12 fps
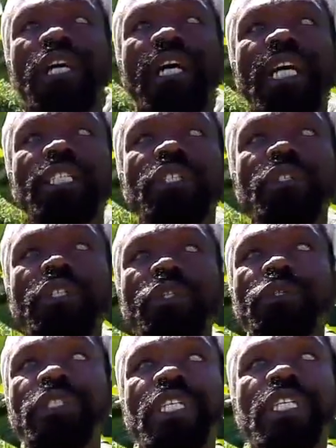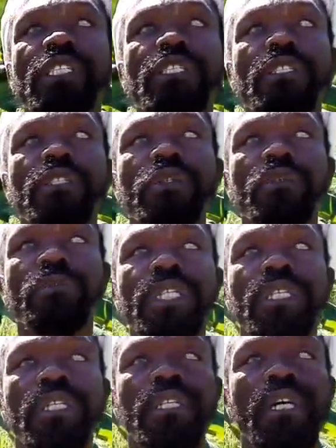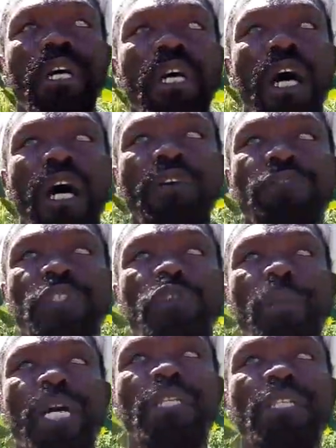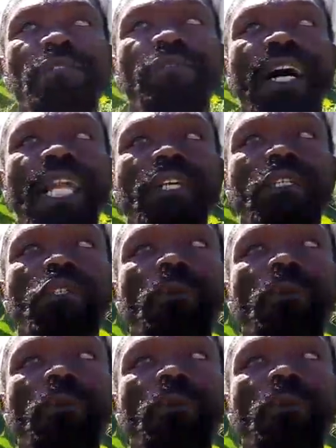and I should use it to be of tremendous value to